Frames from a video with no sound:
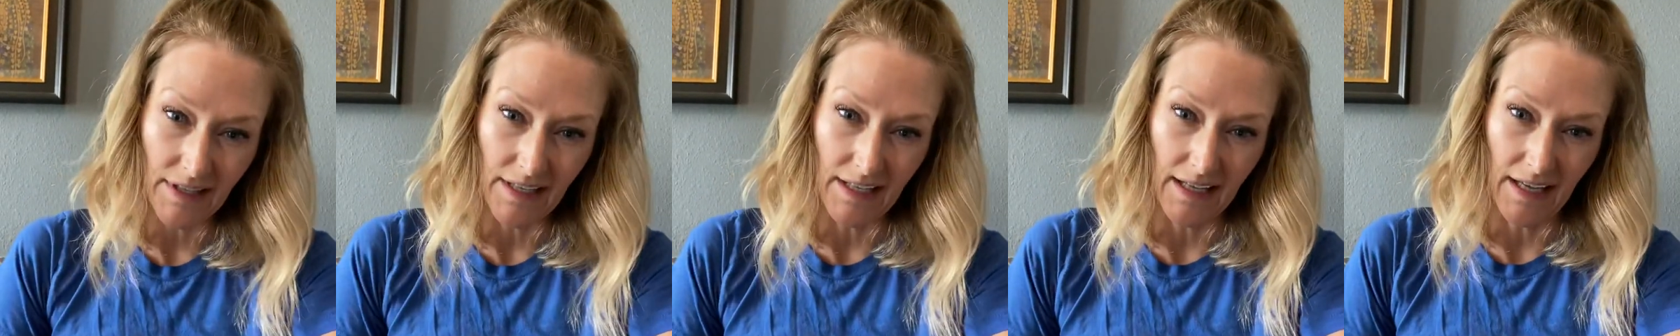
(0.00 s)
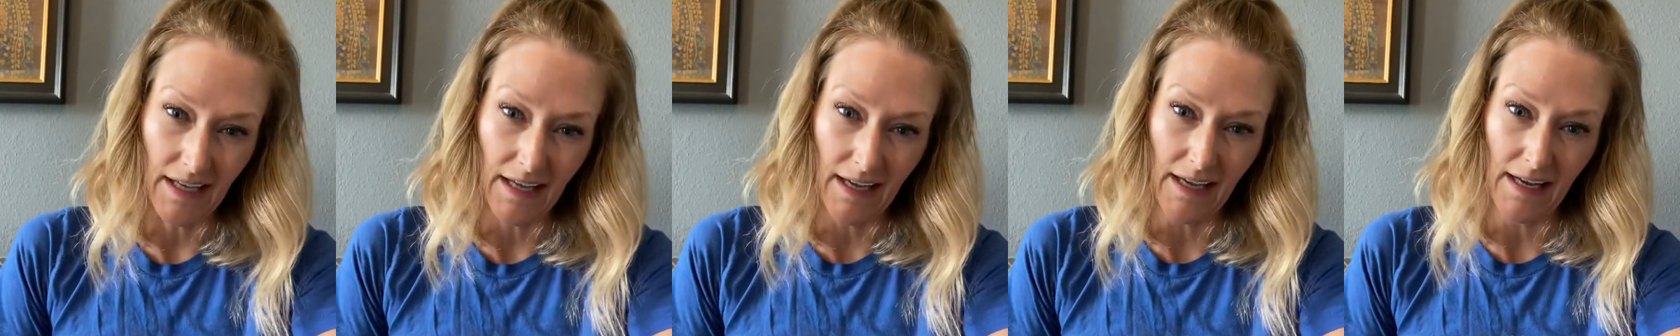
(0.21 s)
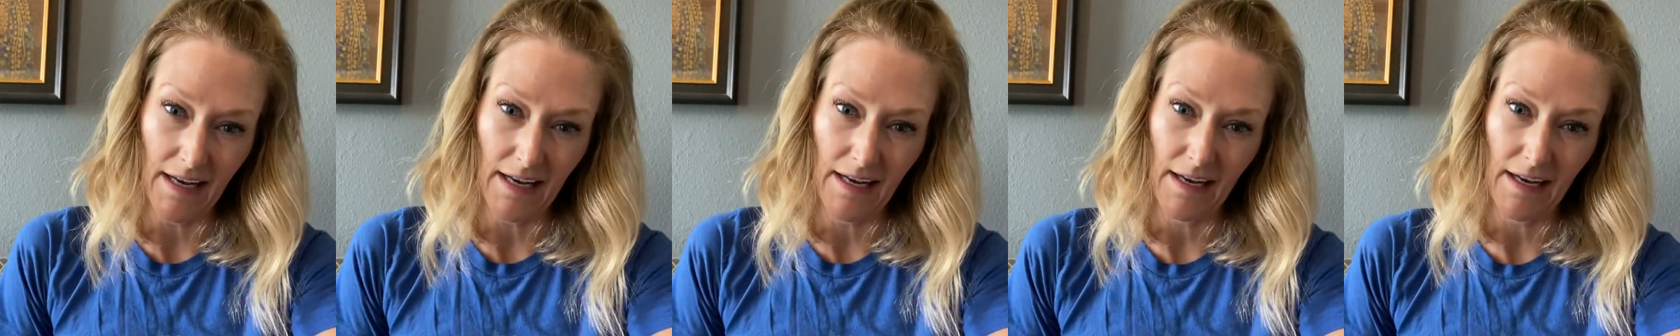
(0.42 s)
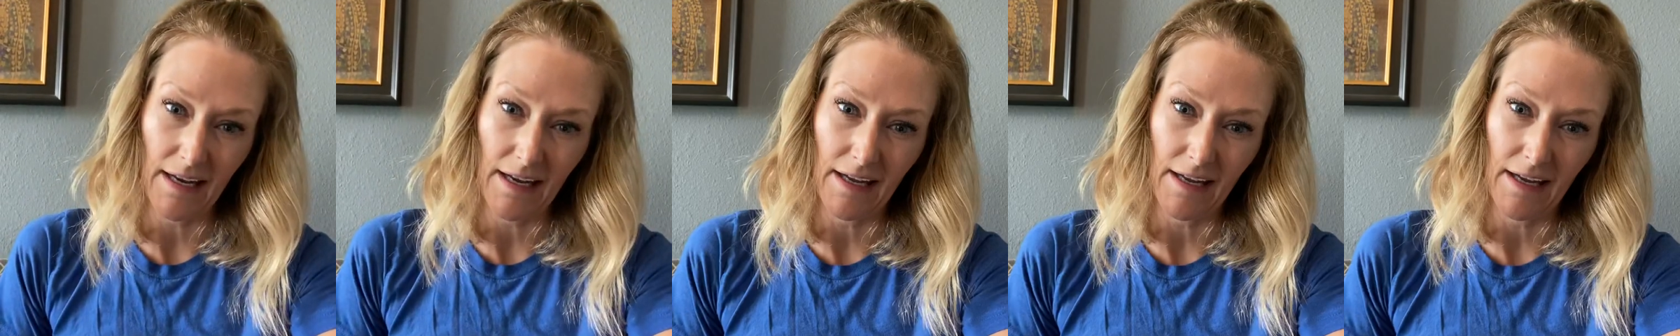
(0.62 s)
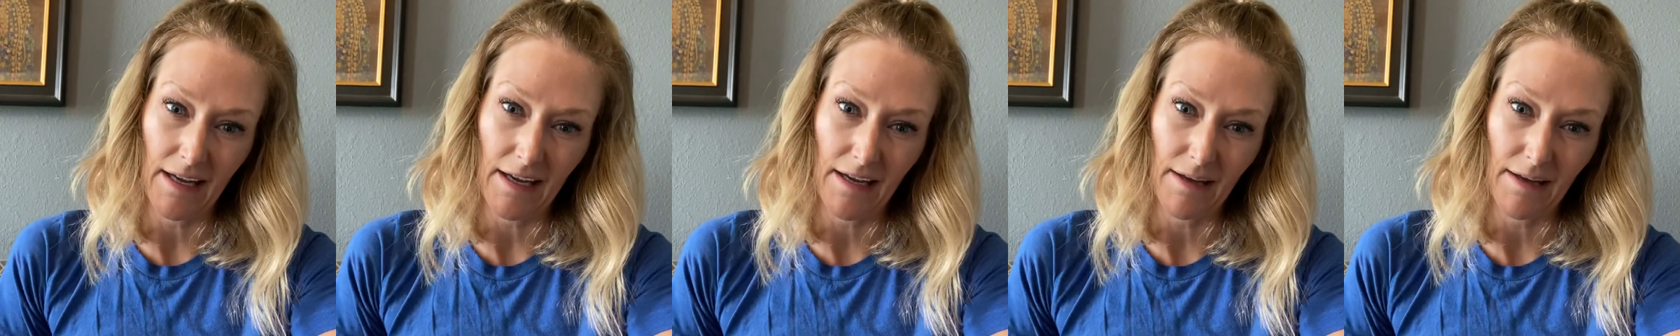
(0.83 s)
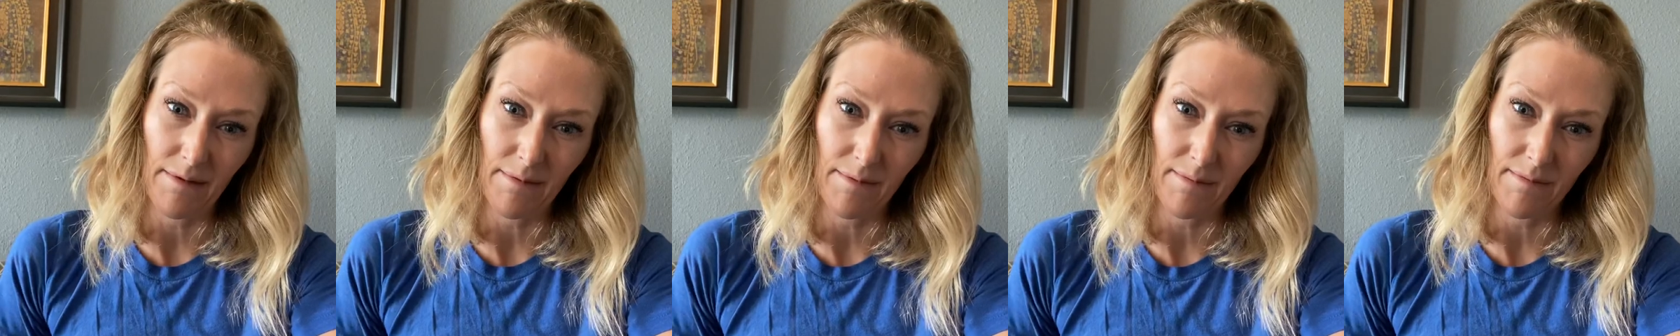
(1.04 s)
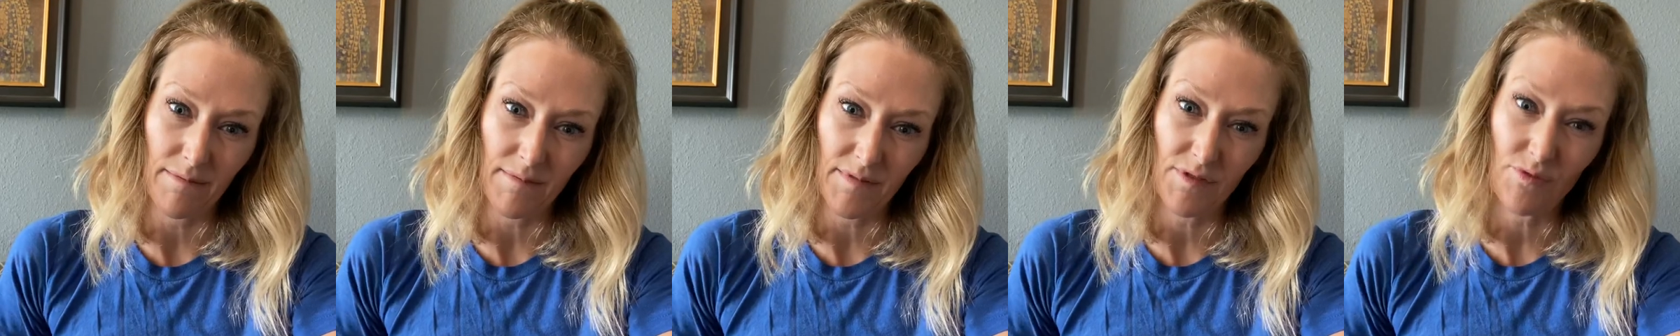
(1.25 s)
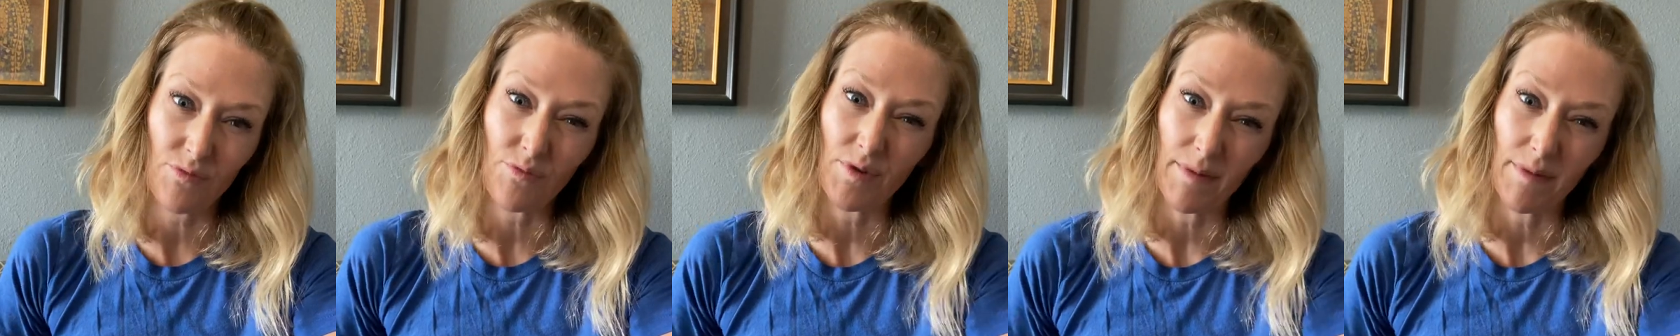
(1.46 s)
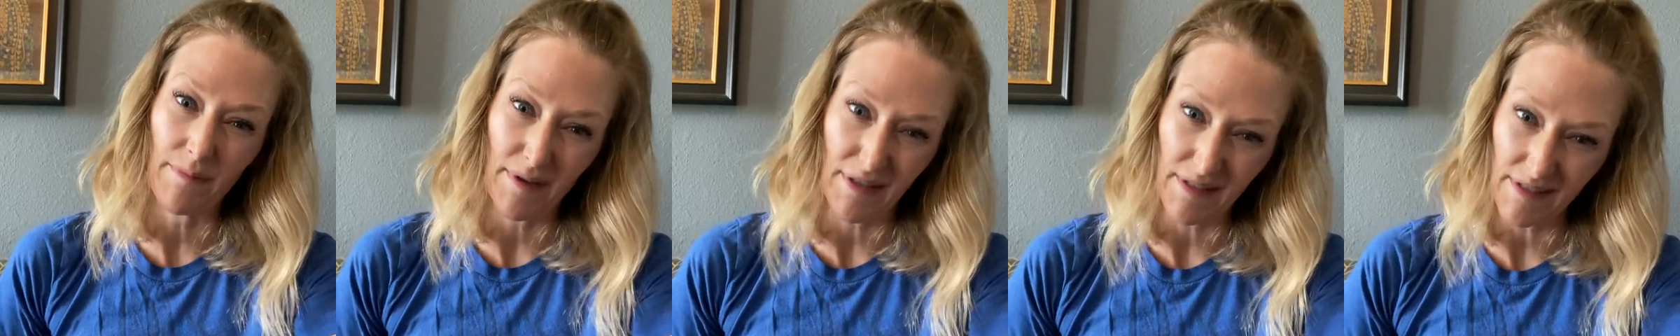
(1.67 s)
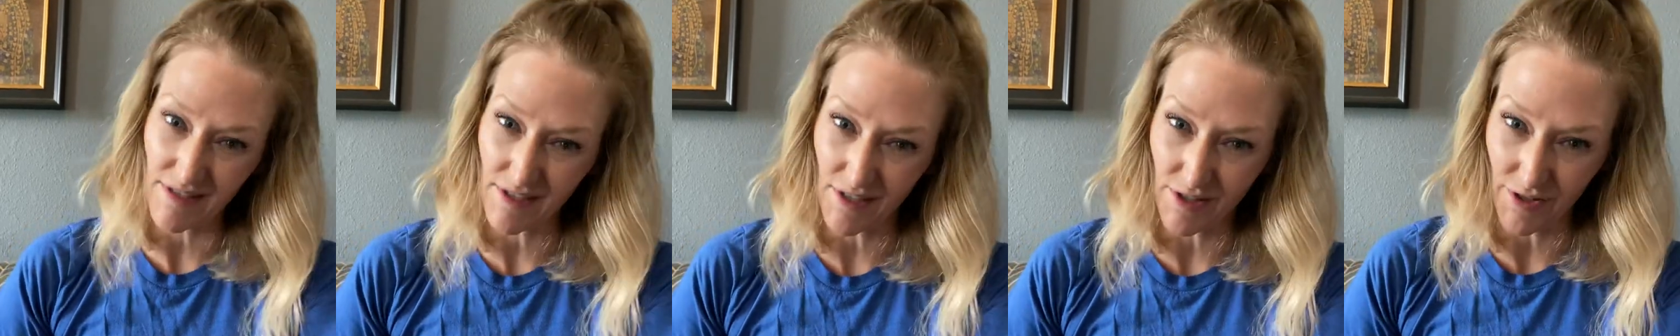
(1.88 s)
and 3
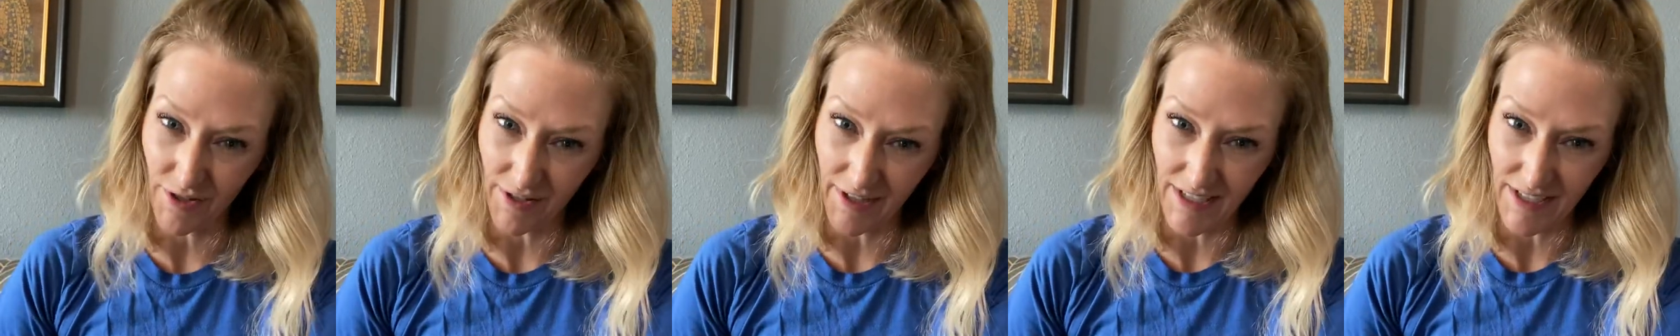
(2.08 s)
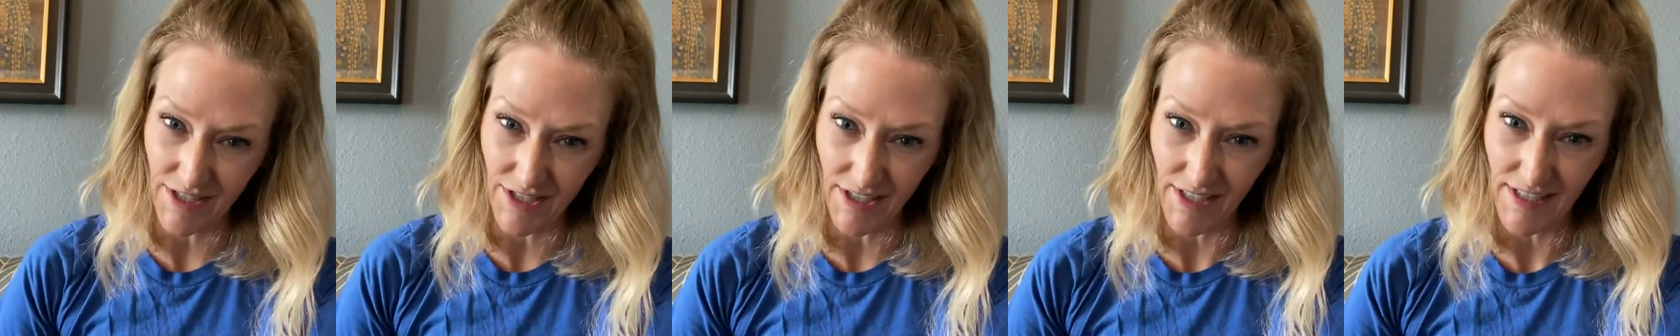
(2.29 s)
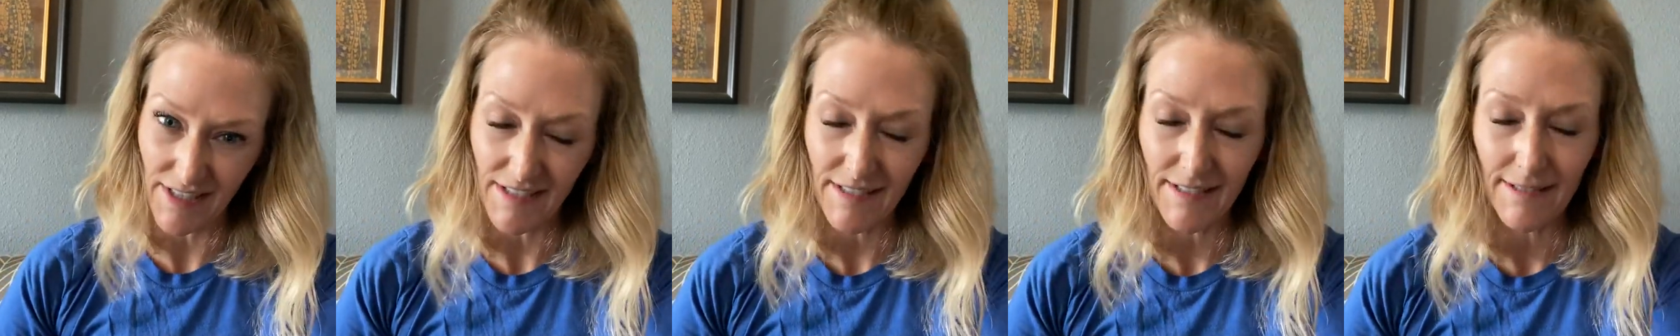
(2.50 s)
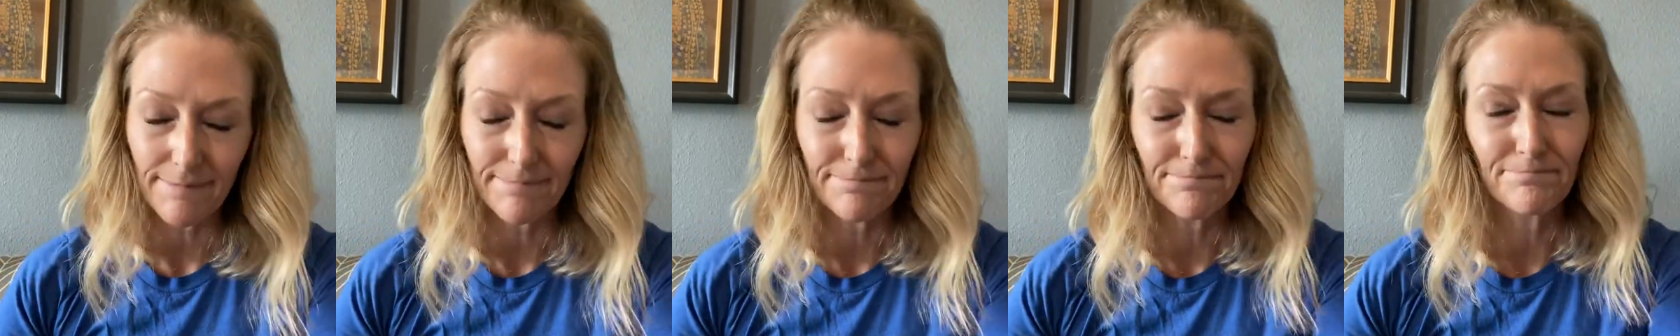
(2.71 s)
months on crutches.